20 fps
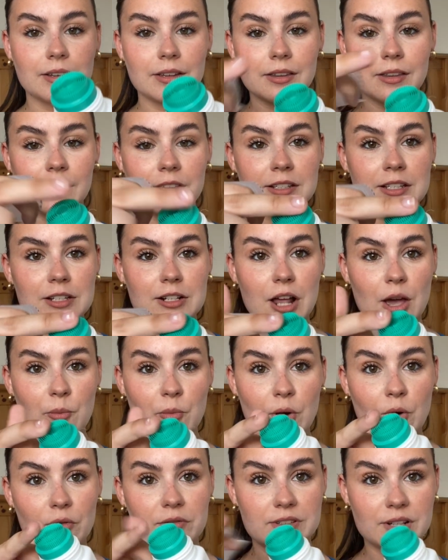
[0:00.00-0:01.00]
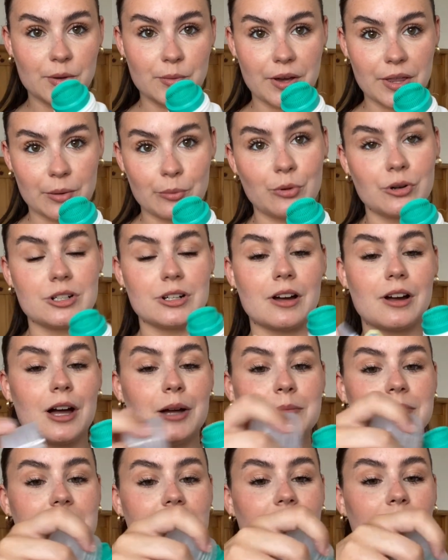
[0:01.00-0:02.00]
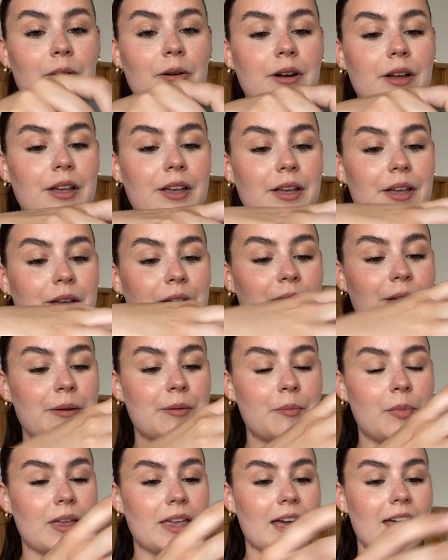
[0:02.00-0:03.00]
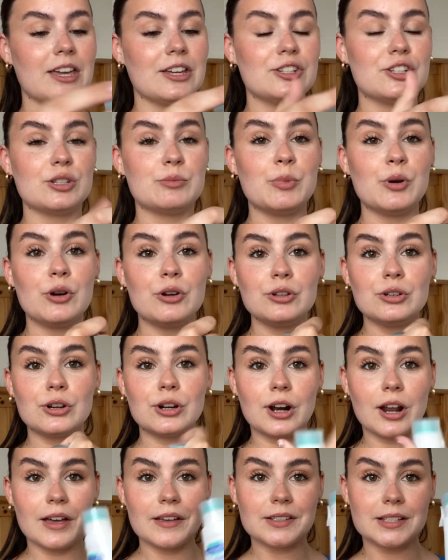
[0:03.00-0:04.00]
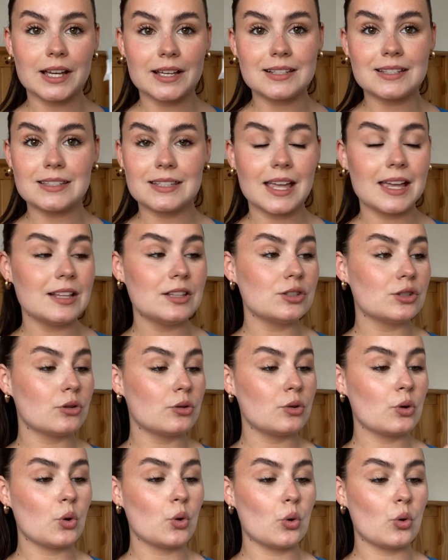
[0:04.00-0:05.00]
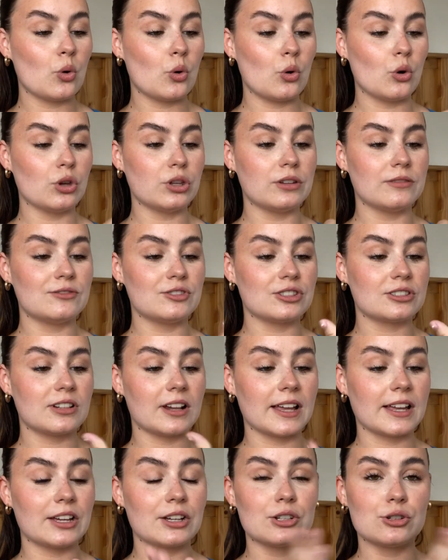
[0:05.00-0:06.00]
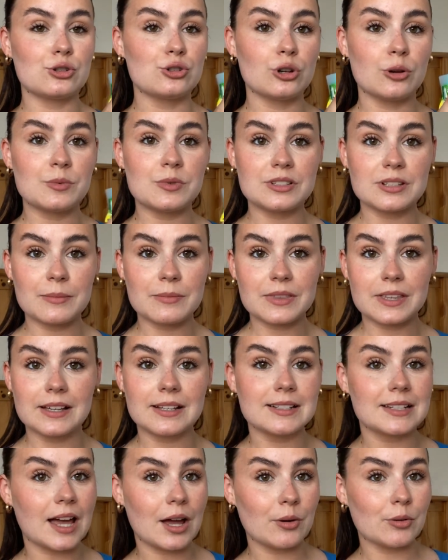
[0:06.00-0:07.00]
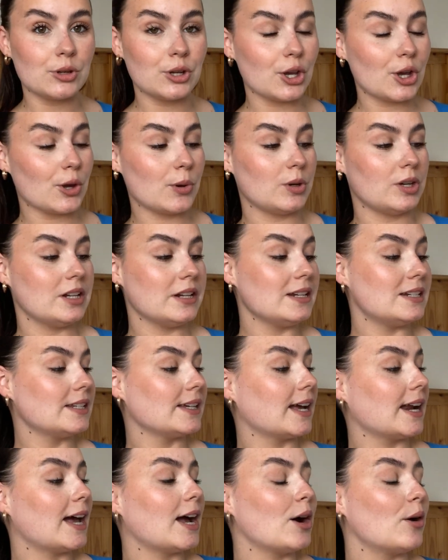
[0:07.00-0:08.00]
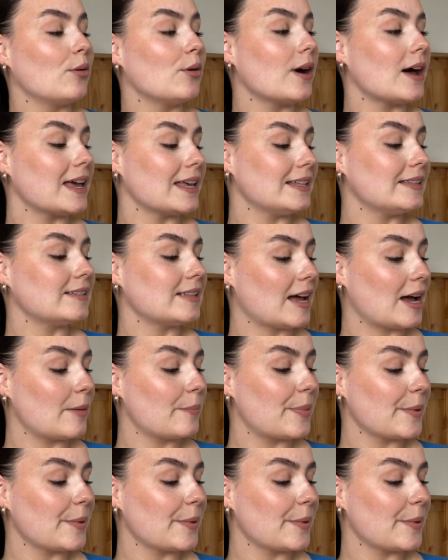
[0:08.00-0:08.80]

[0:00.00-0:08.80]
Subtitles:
This is like obviously where the product comes out. But yeah, you just put on your clothes that has stains on, or you've just like dropped something down you and you need to get out ASAP.